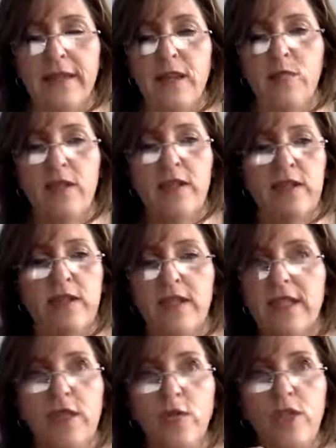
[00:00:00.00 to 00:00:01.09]
That means
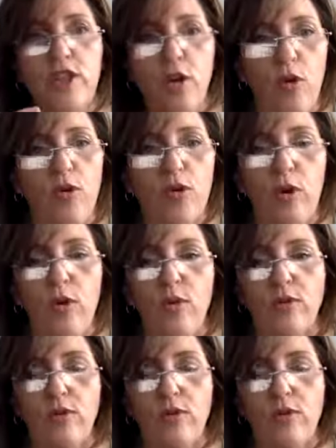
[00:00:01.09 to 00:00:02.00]
we don't go